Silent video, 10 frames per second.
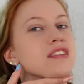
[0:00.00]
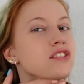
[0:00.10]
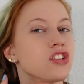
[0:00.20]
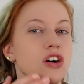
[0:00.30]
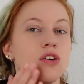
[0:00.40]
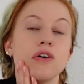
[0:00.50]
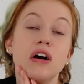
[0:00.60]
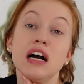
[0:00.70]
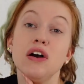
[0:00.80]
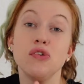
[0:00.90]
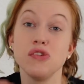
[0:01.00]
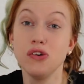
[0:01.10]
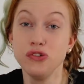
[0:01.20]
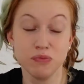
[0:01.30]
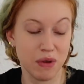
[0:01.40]
So who
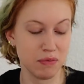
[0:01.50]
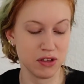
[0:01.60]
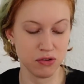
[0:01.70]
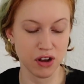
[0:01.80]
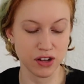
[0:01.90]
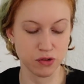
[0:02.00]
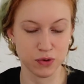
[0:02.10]
knows, maybe you guys